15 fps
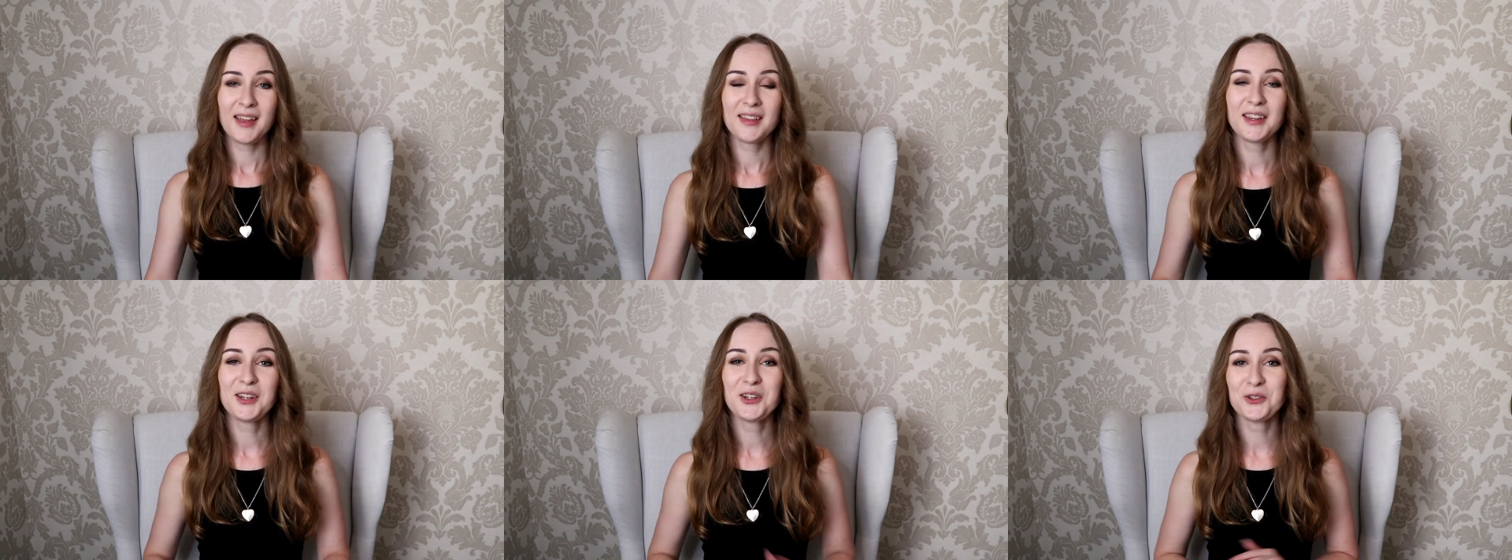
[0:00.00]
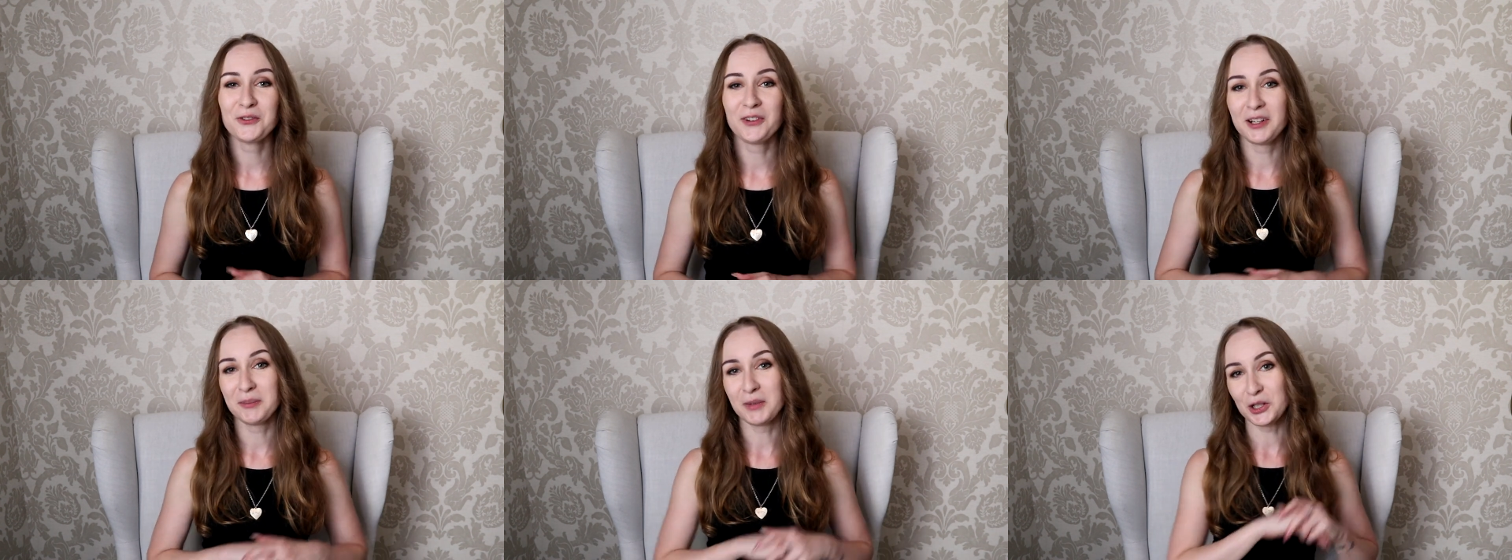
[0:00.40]
Thank you
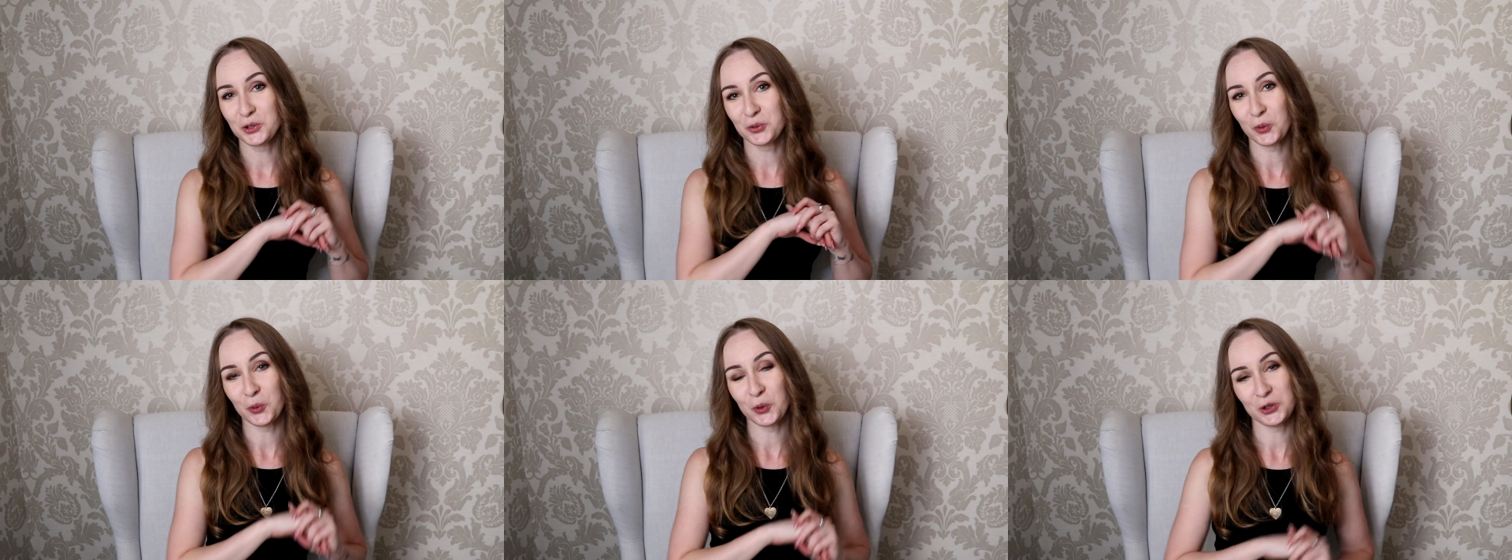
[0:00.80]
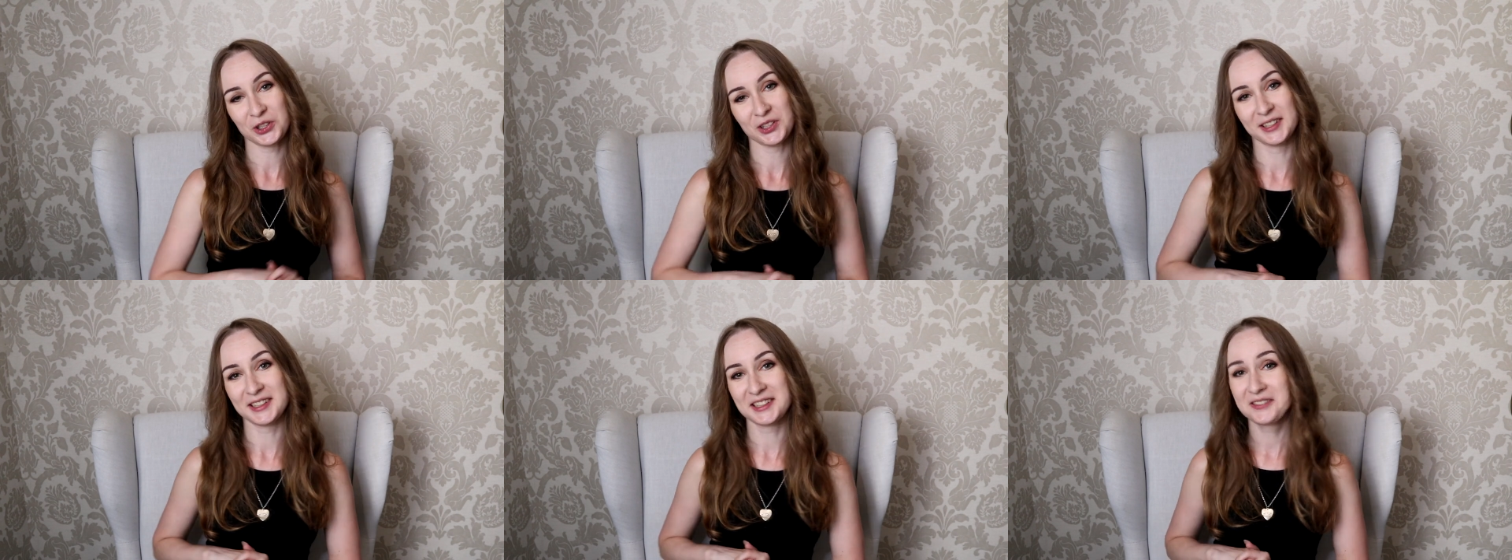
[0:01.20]
very much for
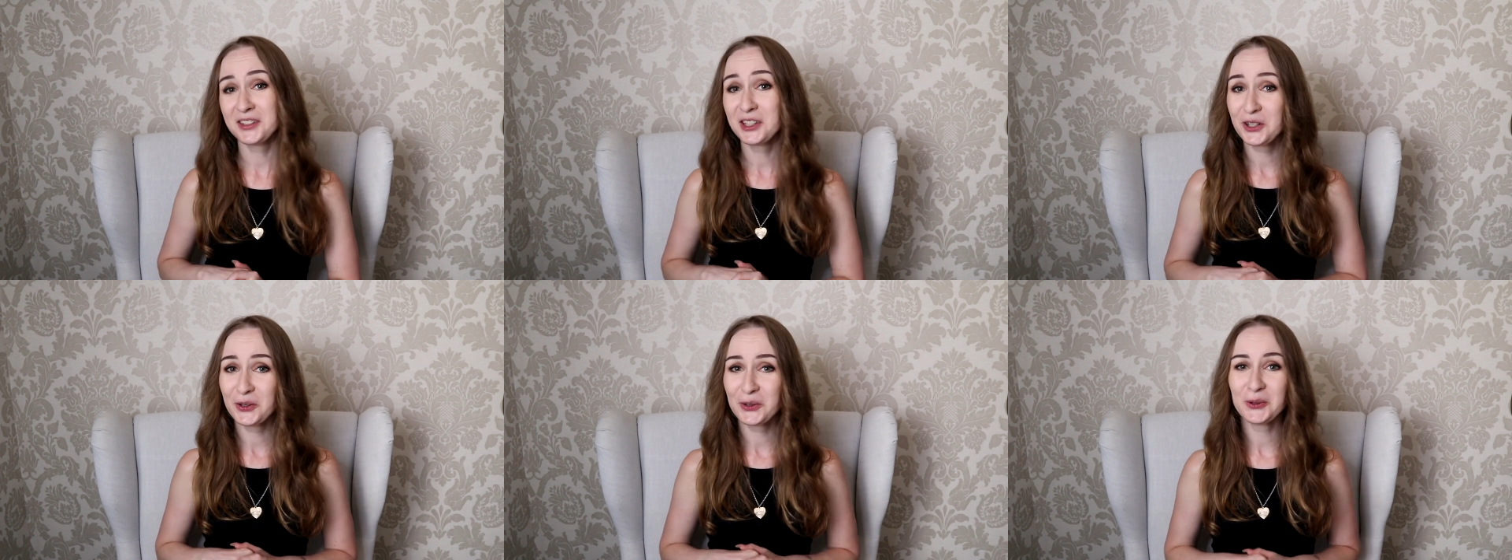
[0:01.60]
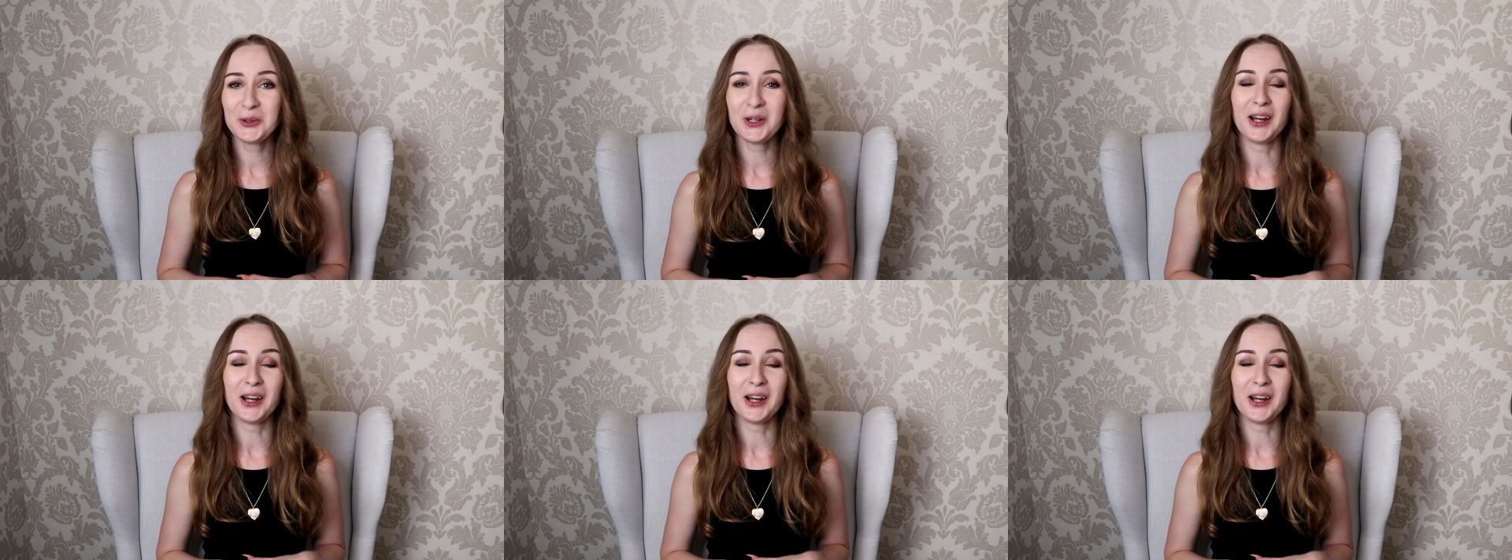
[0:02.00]
watching this video.